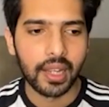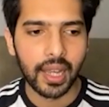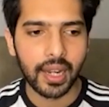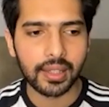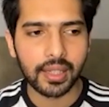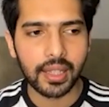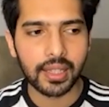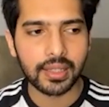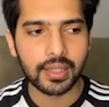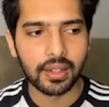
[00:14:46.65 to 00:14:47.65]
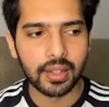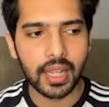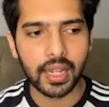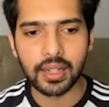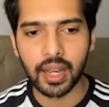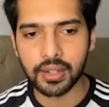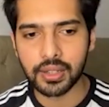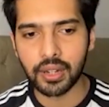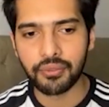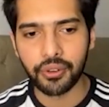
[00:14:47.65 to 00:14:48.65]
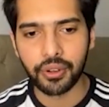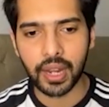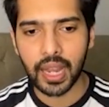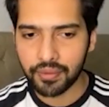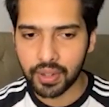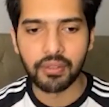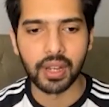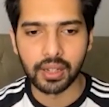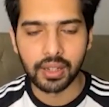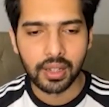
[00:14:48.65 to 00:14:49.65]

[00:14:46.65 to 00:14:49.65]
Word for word: And I think it's really encouraging for everyone